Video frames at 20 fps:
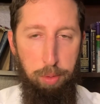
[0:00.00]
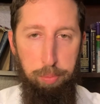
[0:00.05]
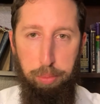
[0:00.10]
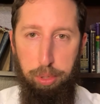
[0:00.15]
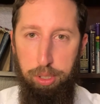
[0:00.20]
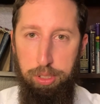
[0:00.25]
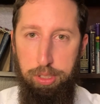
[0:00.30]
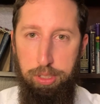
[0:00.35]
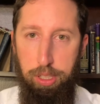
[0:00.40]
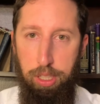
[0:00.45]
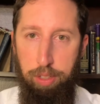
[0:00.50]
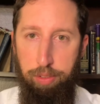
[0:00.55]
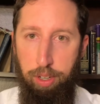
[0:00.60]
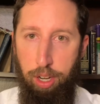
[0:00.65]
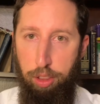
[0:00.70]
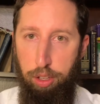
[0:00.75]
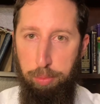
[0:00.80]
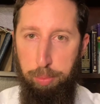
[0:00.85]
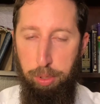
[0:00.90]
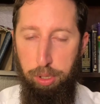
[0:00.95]
perceive
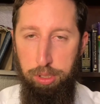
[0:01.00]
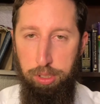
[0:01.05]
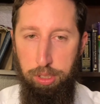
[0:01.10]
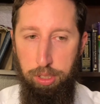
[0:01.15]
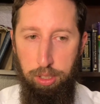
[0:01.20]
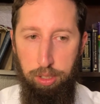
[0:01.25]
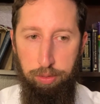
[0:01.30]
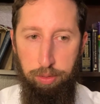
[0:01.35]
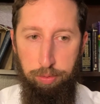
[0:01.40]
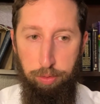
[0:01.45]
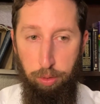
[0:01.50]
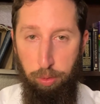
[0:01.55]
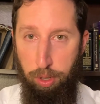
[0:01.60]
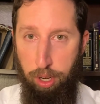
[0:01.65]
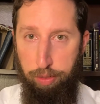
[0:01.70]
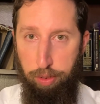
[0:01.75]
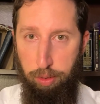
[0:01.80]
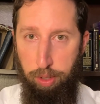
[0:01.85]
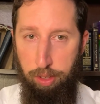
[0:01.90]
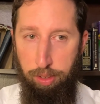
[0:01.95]
another person for
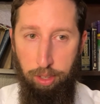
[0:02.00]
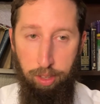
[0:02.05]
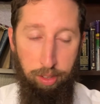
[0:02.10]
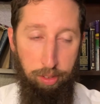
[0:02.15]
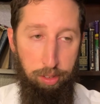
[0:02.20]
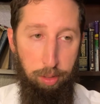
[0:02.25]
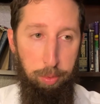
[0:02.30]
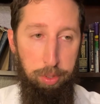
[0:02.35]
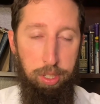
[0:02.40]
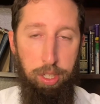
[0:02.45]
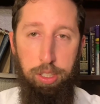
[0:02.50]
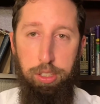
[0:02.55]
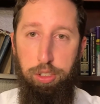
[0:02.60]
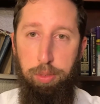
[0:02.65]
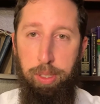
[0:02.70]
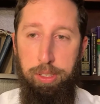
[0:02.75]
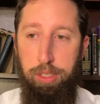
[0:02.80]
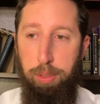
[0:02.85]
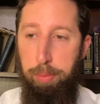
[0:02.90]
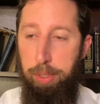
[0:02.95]
whatever reason, let's say someone tells you
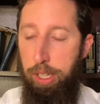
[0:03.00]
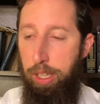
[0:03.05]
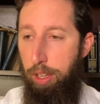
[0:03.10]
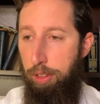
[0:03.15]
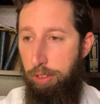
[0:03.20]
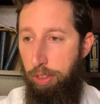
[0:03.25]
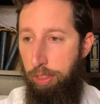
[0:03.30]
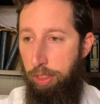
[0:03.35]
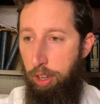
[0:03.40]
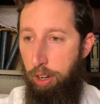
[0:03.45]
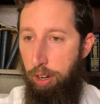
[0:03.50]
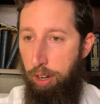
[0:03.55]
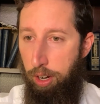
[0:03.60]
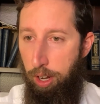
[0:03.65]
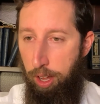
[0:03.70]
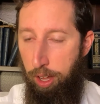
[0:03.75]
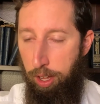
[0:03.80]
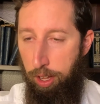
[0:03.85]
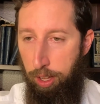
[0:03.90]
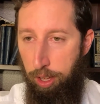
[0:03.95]
about somebody else that
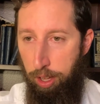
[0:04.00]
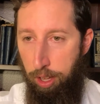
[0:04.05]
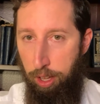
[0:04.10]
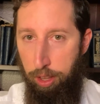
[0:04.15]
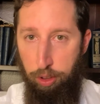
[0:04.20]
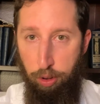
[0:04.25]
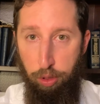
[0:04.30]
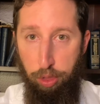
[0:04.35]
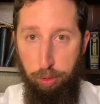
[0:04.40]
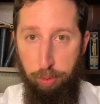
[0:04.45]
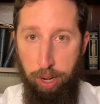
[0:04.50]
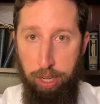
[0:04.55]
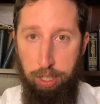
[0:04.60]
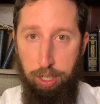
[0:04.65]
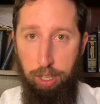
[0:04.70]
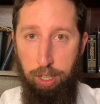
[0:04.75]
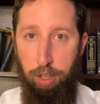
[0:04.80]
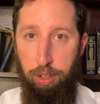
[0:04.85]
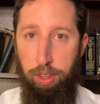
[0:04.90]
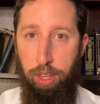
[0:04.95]
they're
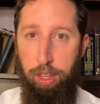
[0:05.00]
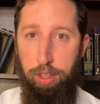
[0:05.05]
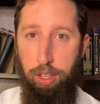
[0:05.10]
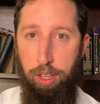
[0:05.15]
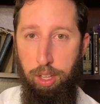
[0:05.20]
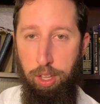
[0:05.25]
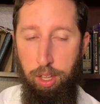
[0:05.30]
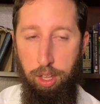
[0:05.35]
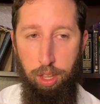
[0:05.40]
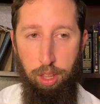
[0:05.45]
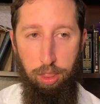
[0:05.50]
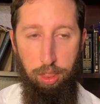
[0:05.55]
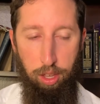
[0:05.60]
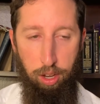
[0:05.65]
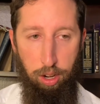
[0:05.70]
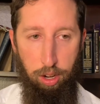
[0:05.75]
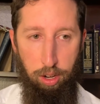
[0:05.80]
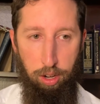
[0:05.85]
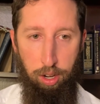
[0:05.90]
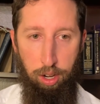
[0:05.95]
threatening or that
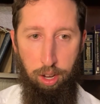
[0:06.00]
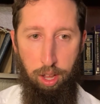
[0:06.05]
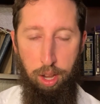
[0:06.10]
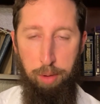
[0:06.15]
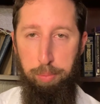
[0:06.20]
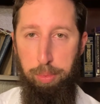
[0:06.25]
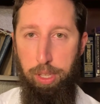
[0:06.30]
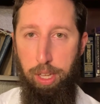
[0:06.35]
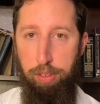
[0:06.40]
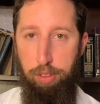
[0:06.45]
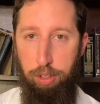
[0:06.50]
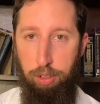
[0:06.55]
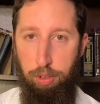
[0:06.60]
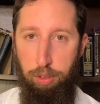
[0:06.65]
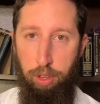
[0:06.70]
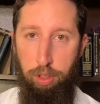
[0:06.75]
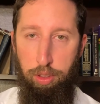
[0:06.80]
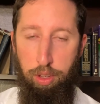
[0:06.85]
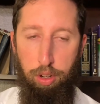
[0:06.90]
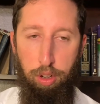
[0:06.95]
they're unpleasant, or
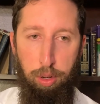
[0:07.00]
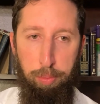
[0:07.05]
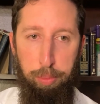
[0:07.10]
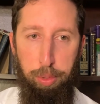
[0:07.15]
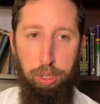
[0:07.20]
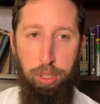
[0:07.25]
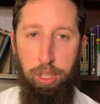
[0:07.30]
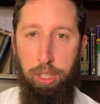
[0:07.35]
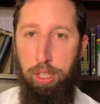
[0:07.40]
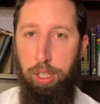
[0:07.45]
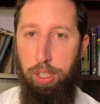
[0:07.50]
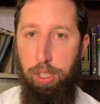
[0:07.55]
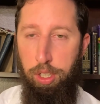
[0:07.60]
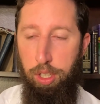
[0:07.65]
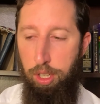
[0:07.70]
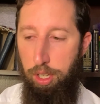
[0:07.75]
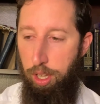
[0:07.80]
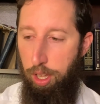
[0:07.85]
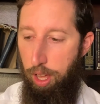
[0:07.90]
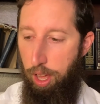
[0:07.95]
that they're a bully.
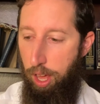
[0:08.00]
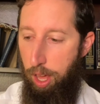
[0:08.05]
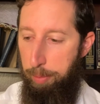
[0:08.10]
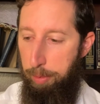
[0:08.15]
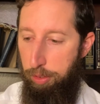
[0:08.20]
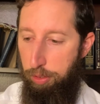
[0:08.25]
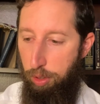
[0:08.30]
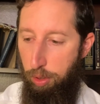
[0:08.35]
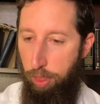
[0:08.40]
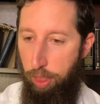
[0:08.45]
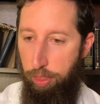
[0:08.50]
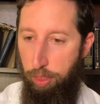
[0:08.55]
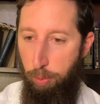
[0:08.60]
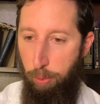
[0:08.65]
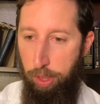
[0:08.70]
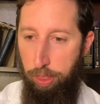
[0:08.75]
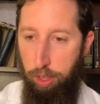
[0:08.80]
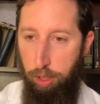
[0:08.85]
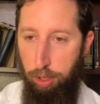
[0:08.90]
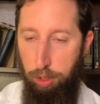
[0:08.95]
So then the
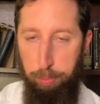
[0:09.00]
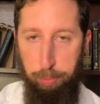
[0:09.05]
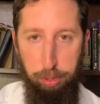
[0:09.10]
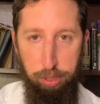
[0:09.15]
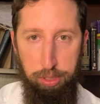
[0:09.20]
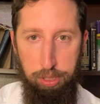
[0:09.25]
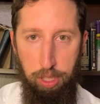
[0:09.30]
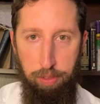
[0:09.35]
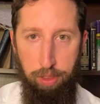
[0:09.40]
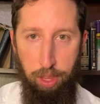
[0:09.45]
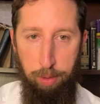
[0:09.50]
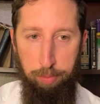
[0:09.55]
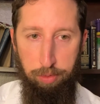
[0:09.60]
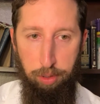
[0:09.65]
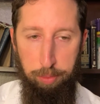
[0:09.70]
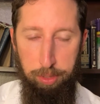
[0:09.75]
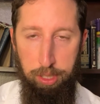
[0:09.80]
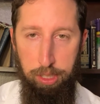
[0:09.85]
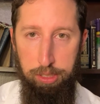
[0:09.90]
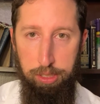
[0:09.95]
way that you'll perceive them
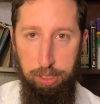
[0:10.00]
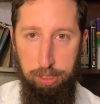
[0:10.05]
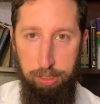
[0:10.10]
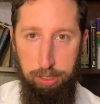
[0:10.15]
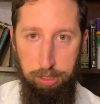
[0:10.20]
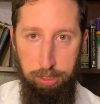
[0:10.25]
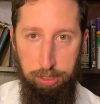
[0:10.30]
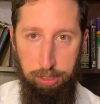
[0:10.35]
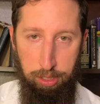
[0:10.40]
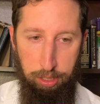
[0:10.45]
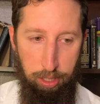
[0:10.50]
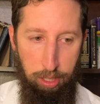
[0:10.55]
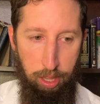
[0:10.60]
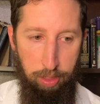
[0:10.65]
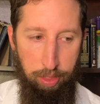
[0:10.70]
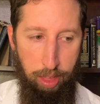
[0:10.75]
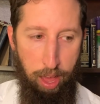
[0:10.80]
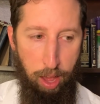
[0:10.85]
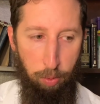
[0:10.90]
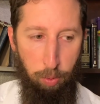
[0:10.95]
from a distance is
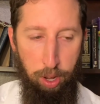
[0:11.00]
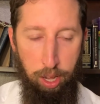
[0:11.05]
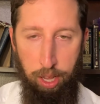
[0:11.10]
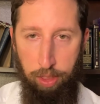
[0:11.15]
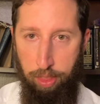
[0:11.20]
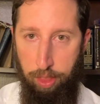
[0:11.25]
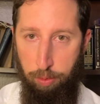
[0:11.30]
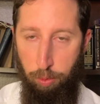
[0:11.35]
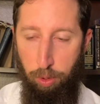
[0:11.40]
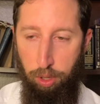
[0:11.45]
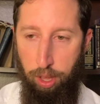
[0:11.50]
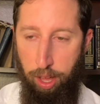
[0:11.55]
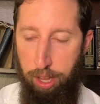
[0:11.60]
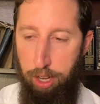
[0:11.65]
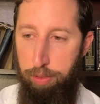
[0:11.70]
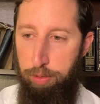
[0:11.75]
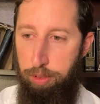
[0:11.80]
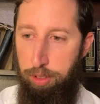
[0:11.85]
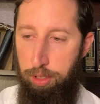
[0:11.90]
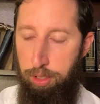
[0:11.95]
in that way, and that will
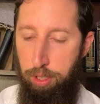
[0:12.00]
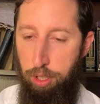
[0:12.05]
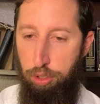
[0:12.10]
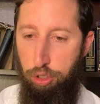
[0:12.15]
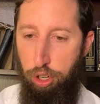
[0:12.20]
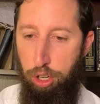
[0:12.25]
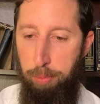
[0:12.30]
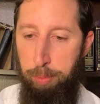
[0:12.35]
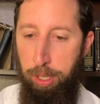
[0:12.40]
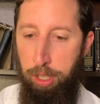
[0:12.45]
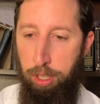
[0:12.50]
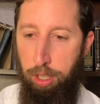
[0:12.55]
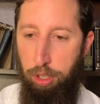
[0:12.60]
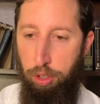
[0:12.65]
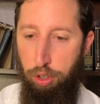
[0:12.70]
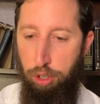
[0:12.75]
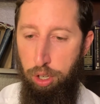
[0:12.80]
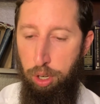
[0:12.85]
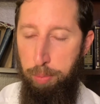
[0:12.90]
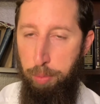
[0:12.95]
kind of determine
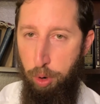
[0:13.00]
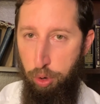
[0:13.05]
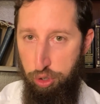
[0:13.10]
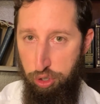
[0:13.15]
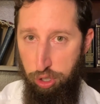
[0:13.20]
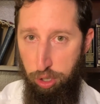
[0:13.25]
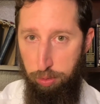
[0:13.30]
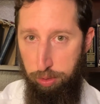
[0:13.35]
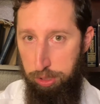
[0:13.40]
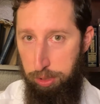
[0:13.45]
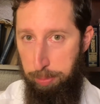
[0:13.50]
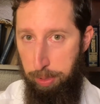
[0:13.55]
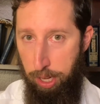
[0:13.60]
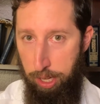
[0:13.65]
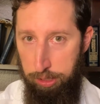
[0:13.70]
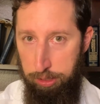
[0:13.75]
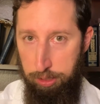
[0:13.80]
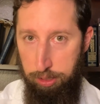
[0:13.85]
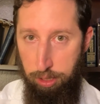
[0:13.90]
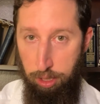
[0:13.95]
your emotional
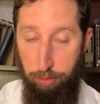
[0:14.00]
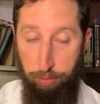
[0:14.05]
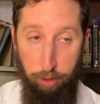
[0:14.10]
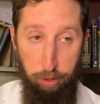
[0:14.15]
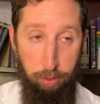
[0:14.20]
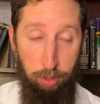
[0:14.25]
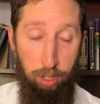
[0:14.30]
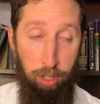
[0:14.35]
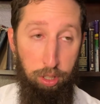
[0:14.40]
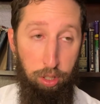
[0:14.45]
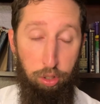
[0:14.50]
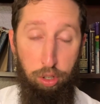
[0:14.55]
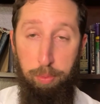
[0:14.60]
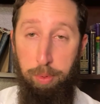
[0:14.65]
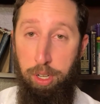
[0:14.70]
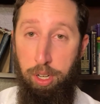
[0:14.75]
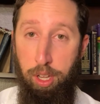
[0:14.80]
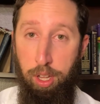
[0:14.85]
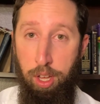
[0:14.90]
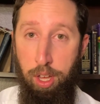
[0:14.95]
response. First of all, it'll determine